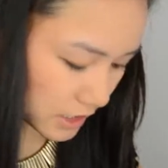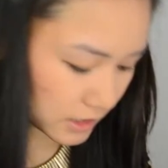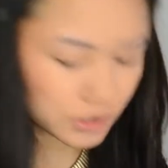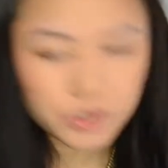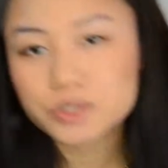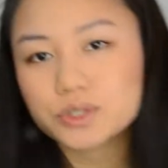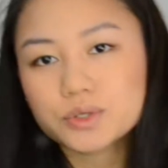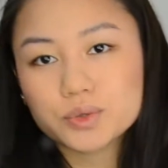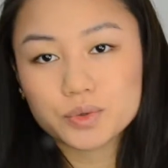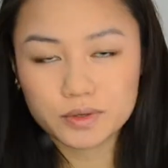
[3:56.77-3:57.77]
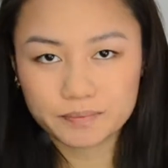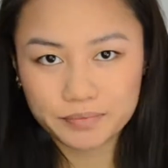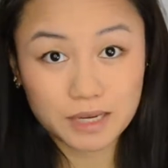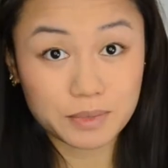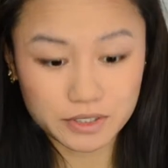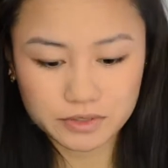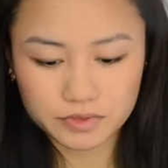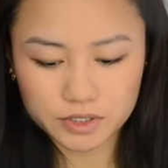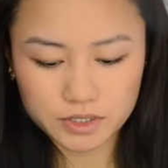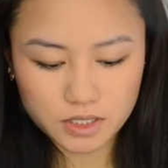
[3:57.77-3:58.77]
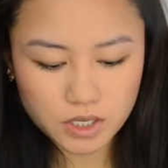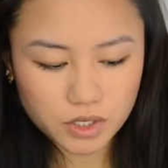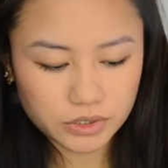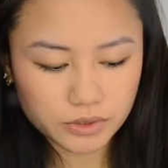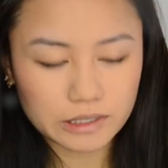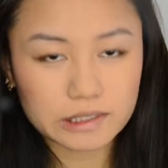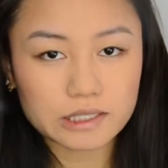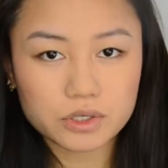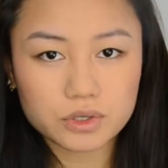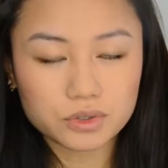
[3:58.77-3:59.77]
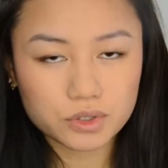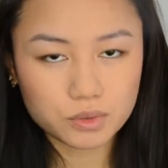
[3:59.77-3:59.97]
Let's do eyebrows first. So I like to use two